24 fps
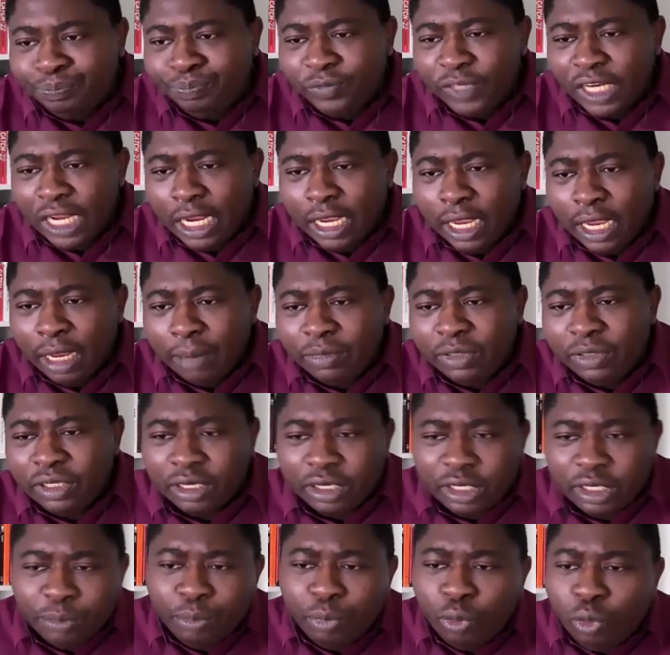The
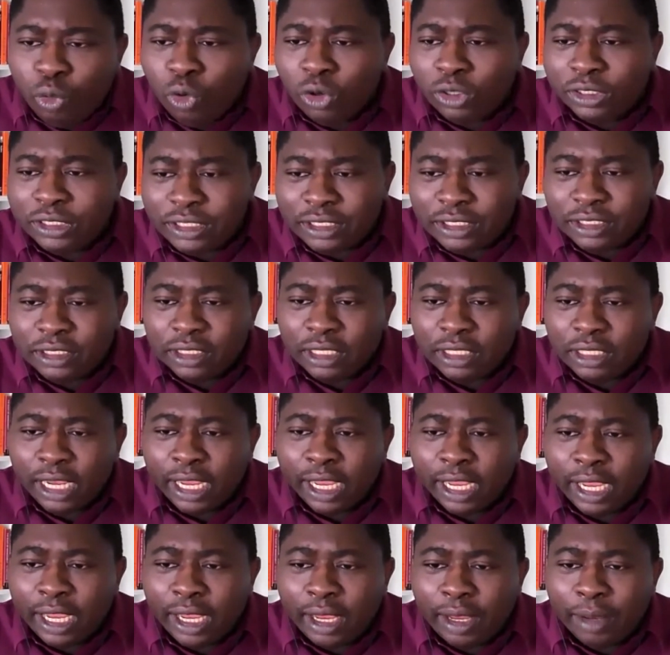report
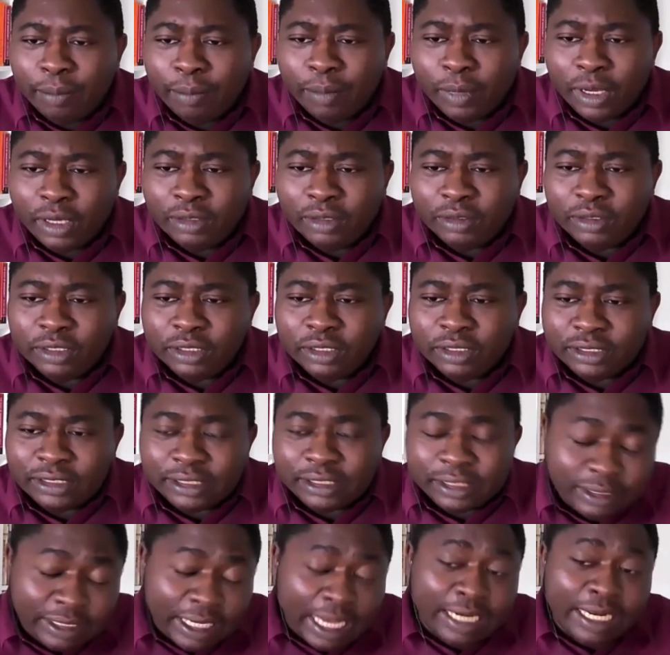
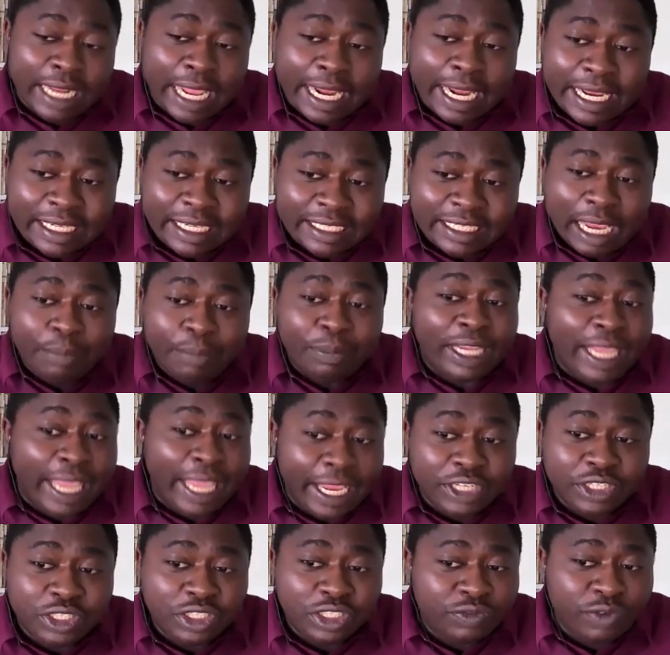said that his
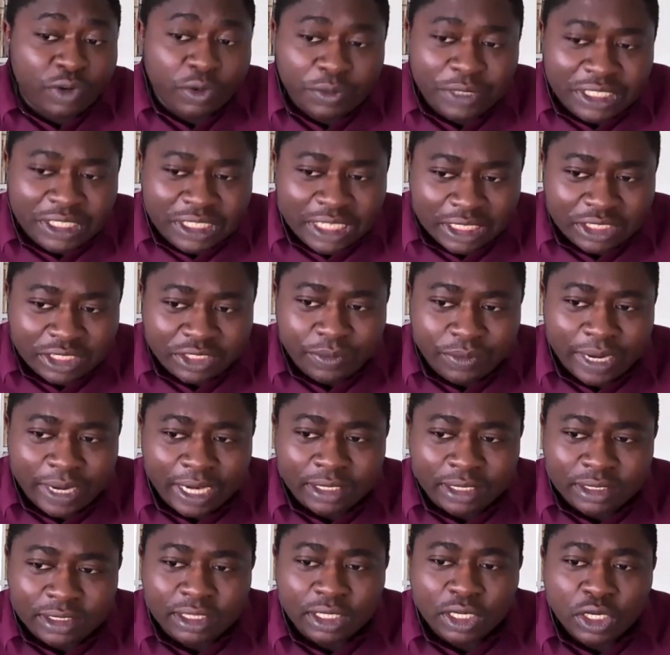applications for research
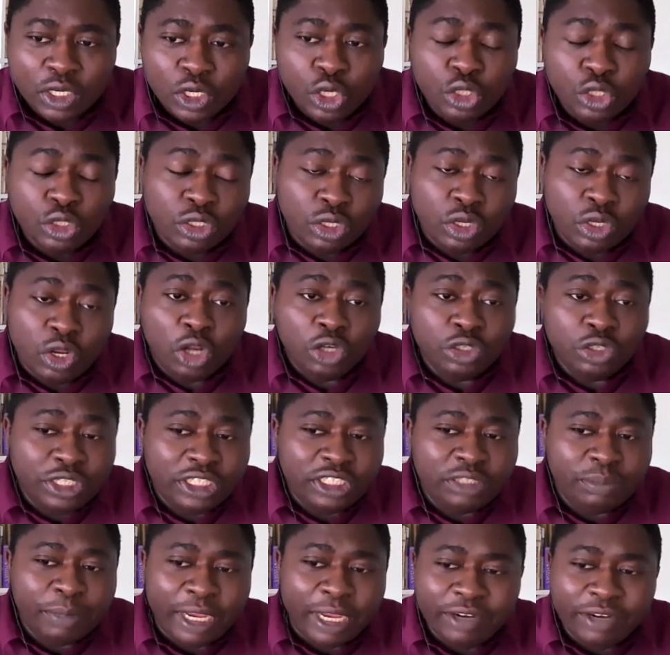grants to the
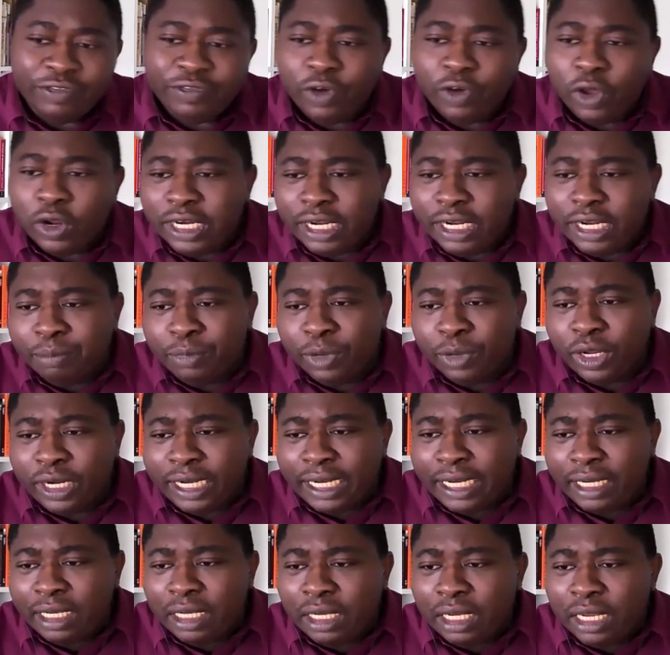country's main funding
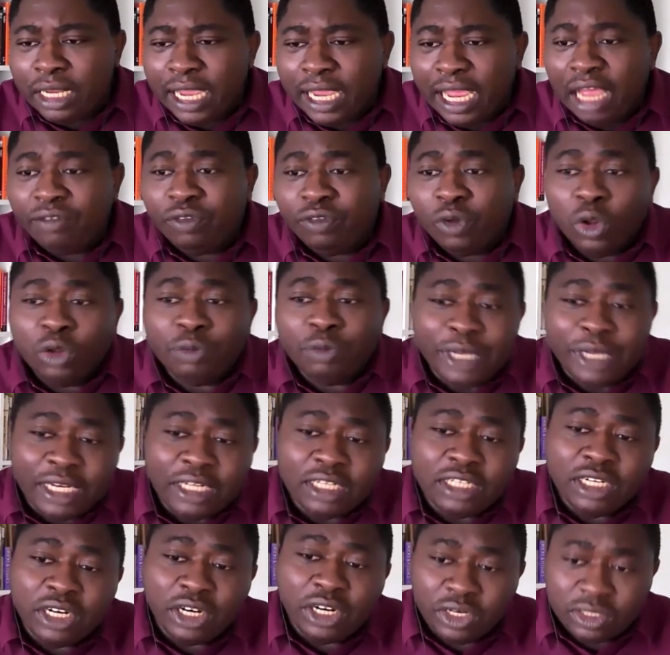body have all
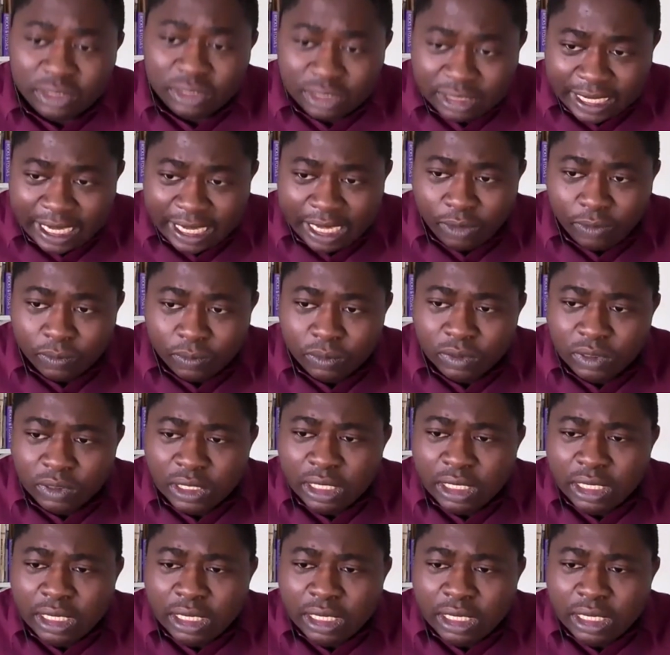been turned down.